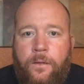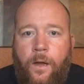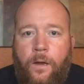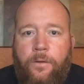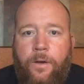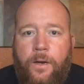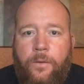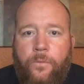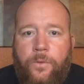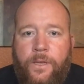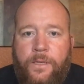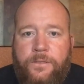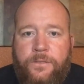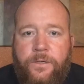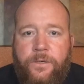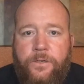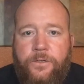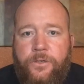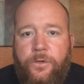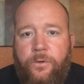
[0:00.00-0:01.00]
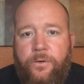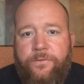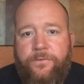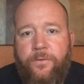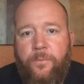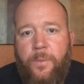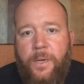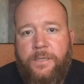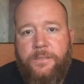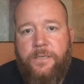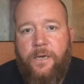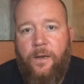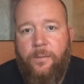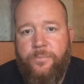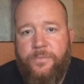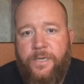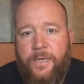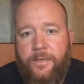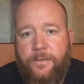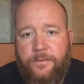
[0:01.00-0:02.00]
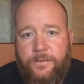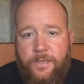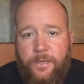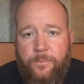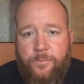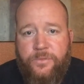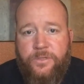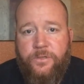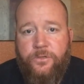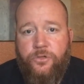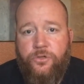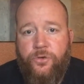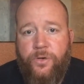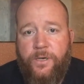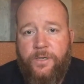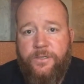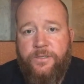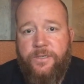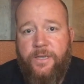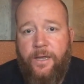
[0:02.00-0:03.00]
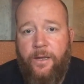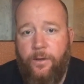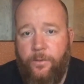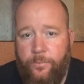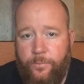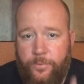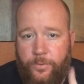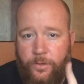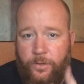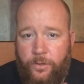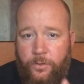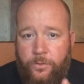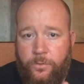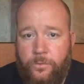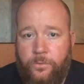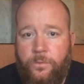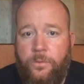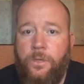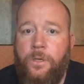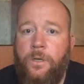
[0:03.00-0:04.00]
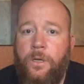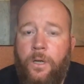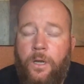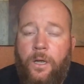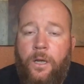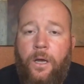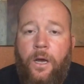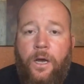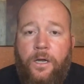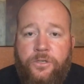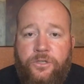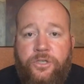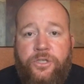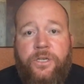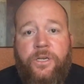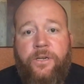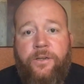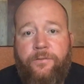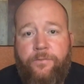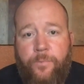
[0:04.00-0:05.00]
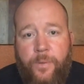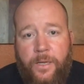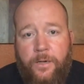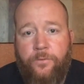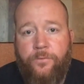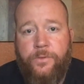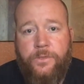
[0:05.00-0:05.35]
All right, well, that's going to do it for my top 10 tips and tricks to help you achieve better